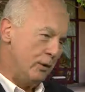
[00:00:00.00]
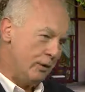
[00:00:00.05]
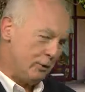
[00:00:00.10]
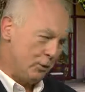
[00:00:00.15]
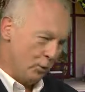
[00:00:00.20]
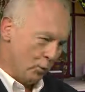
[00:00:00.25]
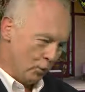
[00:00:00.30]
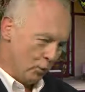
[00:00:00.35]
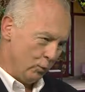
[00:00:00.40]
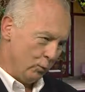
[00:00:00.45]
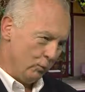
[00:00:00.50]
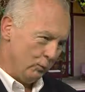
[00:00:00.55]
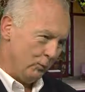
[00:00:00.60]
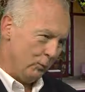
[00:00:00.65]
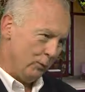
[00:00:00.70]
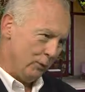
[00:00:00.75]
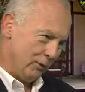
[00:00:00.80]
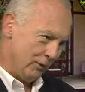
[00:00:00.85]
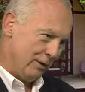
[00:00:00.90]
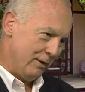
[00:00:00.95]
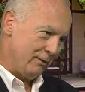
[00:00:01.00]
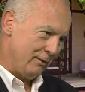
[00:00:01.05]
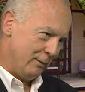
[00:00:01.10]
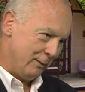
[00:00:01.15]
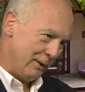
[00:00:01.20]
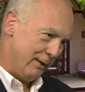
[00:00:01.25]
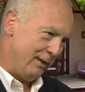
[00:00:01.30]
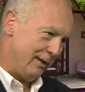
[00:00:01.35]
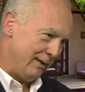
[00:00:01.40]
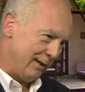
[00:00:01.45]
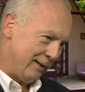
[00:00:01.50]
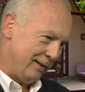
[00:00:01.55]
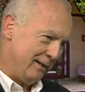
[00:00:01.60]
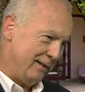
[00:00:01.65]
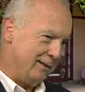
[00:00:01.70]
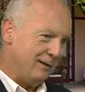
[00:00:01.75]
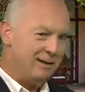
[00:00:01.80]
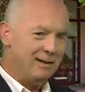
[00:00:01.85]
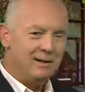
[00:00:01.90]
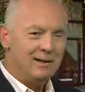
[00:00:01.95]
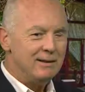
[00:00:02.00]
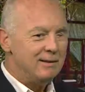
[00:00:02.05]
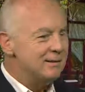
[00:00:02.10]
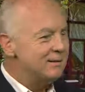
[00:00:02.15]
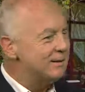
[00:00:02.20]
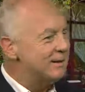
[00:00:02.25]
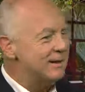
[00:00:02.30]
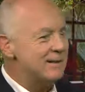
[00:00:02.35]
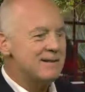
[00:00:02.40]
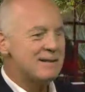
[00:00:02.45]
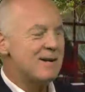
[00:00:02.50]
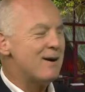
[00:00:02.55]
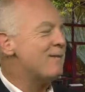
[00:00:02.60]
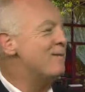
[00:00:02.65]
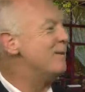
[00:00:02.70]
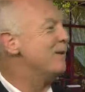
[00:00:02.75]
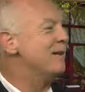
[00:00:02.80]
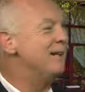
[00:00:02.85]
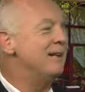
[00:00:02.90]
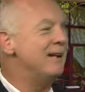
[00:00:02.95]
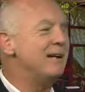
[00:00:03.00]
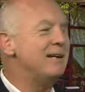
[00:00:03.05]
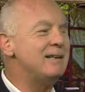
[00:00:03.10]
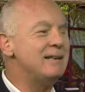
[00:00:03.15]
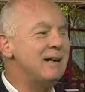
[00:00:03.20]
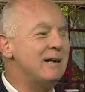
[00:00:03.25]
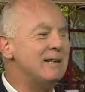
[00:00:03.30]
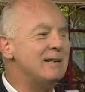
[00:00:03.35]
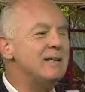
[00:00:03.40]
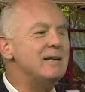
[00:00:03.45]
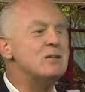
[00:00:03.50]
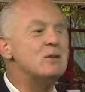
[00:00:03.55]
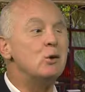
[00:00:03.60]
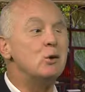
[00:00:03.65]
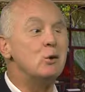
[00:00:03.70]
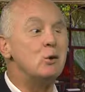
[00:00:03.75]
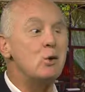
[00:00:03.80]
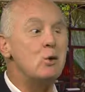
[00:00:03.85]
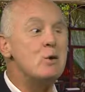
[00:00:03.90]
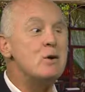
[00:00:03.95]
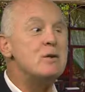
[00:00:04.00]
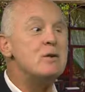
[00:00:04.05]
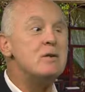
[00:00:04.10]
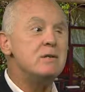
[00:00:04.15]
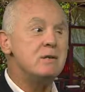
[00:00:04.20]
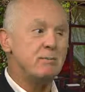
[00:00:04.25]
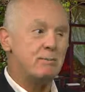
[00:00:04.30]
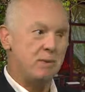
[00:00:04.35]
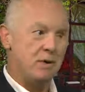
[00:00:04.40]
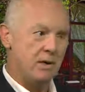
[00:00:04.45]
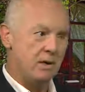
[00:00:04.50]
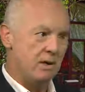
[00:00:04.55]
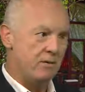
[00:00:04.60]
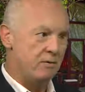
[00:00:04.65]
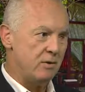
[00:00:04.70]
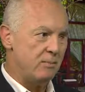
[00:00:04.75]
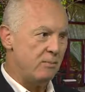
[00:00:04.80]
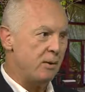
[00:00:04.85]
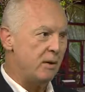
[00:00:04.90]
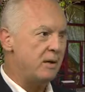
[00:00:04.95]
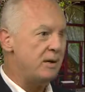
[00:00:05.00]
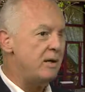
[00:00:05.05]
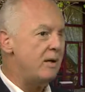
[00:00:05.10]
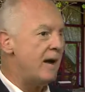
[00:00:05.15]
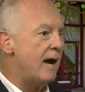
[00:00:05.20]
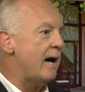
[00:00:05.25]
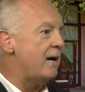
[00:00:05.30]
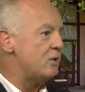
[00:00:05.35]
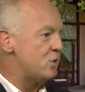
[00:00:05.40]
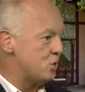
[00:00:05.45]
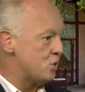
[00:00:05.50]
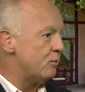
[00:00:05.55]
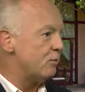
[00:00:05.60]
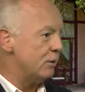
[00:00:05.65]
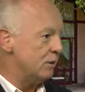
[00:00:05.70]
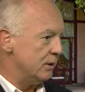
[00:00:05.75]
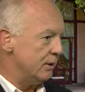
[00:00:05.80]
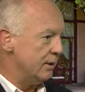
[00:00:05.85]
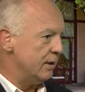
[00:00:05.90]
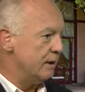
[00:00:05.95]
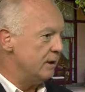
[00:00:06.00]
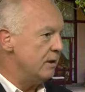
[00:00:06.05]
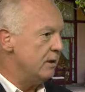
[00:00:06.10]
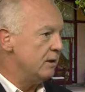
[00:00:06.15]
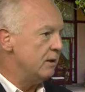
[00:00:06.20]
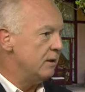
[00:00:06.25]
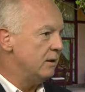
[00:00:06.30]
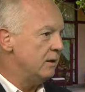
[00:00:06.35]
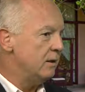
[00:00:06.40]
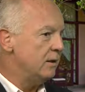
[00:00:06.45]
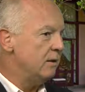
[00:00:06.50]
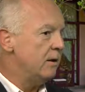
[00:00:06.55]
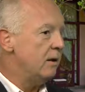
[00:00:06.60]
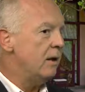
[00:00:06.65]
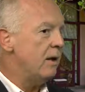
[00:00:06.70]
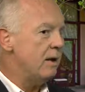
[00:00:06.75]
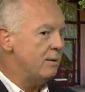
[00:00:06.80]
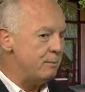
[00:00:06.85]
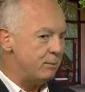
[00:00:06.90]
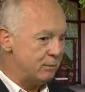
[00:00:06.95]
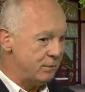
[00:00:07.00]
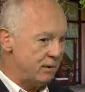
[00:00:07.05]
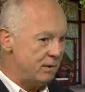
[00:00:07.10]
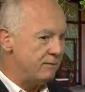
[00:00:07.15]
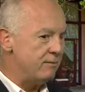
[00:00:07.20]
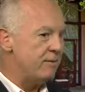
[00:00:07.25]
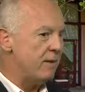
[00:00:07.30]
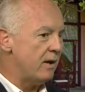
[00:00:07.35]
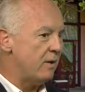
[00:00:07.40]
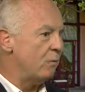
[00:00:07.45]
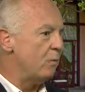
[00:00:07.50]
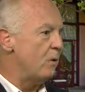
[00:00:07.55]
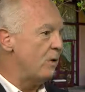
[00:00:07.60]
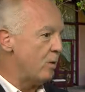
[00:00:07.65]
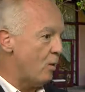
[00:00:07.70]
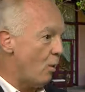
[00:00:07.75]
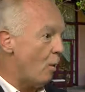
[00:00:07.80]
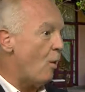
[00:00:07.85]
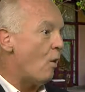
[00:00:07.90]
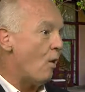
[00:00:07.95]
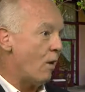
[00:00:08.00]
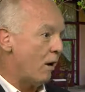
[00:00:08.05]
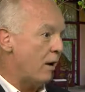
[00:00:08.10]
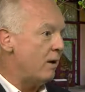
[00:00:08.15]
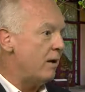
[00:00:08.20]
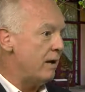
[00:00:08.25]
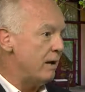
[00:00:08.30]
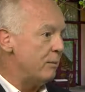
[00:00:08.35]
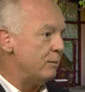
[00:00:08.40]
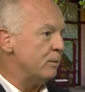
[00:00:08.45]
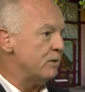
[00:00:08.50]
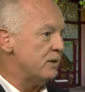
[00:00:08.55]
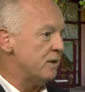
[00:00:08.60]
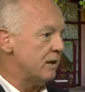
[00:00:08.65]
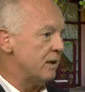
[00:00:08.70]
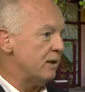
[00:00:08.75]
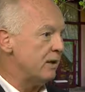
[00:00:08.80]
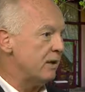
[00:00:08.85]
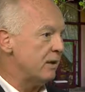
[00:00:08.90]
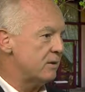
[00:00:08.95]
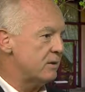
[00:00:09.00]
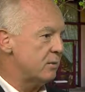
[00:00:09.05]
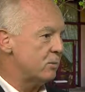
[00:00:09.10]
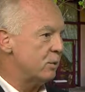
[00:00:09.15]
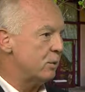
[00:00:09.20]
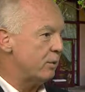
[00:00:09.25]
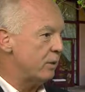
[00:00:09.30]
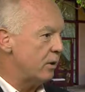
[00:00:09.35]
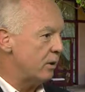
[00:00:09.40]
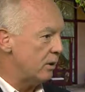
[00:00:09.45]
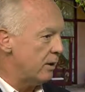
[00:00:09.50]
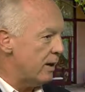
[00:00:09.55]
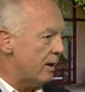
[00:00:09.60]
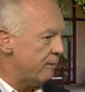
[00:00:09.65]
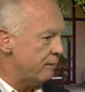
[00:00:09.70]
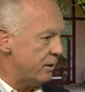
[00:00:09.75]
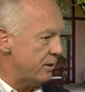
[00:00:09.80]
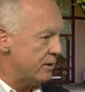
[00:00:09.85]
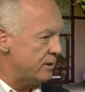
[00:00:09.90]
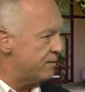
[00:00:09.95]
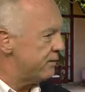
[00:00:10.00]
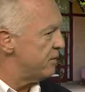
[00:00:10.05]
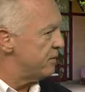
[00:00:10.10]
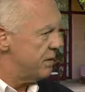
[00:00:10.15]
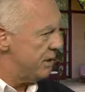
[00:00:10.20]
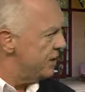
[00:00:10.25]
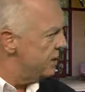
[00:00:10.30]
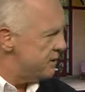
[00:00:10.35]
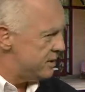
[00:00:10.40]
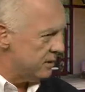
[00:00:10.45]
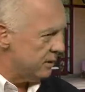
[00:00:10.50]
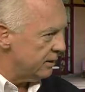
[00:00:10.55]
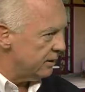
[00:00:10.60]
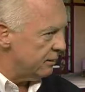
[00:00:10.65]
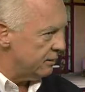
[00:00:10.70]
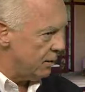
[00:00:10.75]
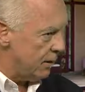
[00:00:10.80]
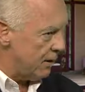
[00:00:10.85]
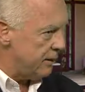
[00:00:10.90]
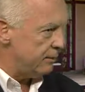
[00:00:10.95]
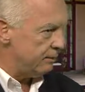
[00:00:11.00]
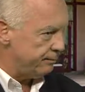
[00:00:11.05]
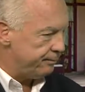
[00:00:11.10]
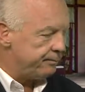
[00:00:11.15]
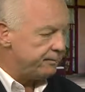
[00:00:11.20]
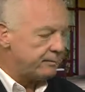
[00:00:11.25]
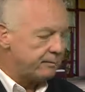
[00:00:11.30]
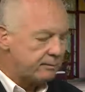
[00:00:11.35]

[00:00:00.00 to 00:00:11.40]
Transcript: We're doomed, we'll never make it. Kids aren't really like that. It's a learned behavior, but naturally, I believe that we are able to connect to what we call happiness very easily, right?